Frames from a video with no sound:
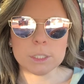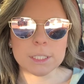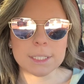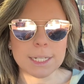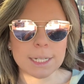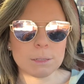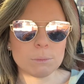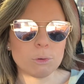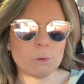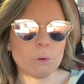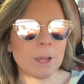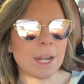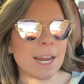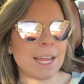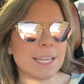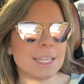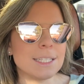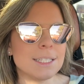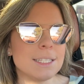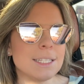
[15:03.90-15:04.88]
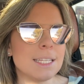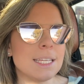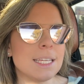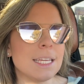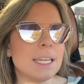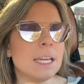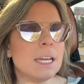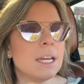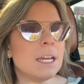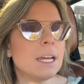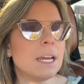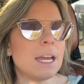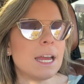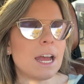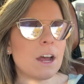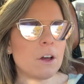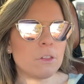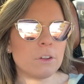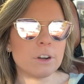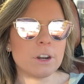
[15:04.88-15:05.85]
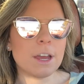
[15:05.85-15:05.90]
standpoint, I can see
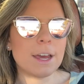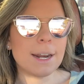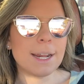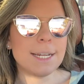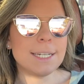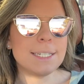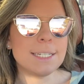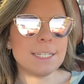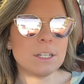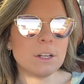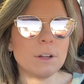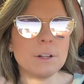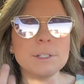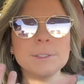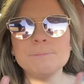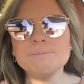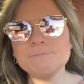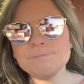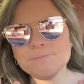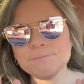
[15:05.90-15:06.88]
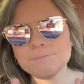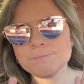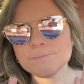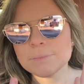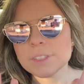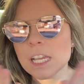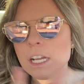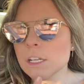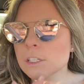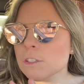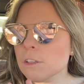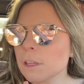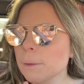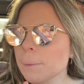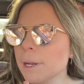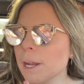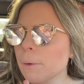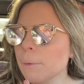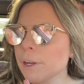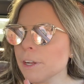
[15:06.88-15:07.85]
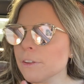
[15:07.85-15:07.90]
how they're not ideal. So let
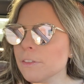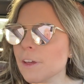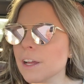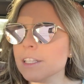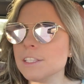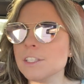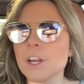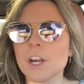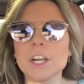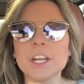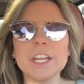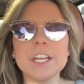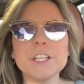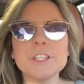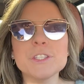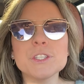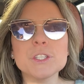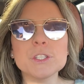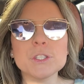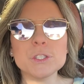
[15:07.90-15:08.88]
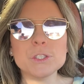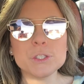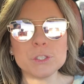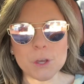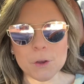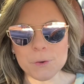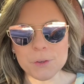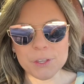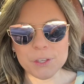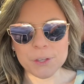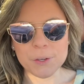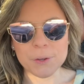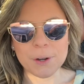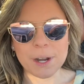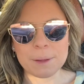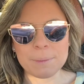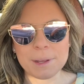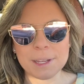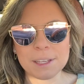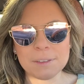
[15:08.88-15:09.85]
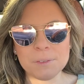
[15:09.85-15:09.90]
me know what your thoughts are. It's so cute.
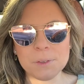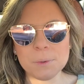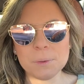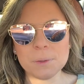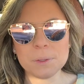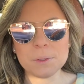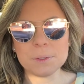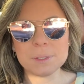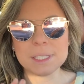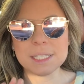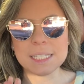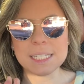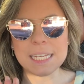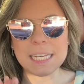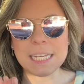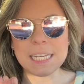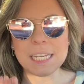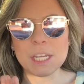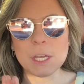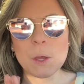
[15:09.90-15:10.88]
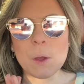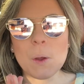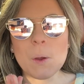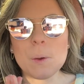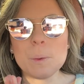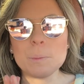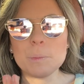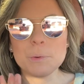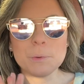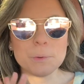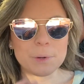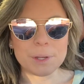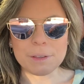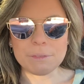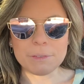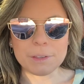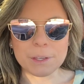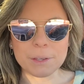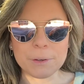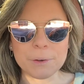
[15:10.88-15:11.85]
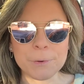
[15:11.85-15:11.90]
I'm going to give you a little sneak
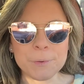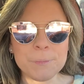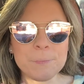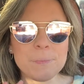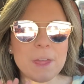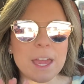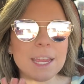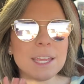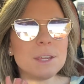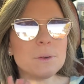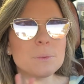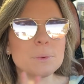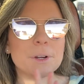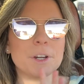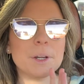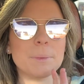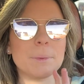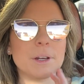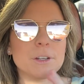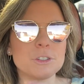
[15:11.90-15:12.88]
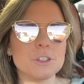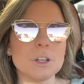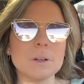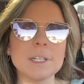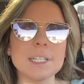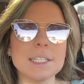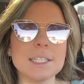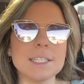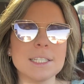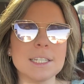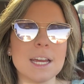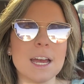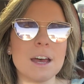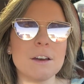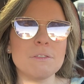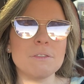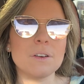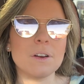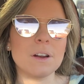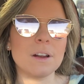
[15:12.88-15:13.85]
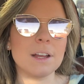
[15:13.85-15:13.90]
preview. I get worried about showing
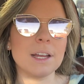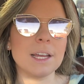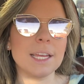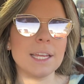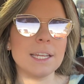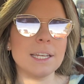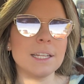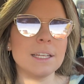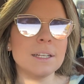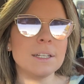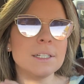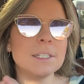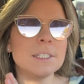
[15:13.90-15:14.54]
stuff on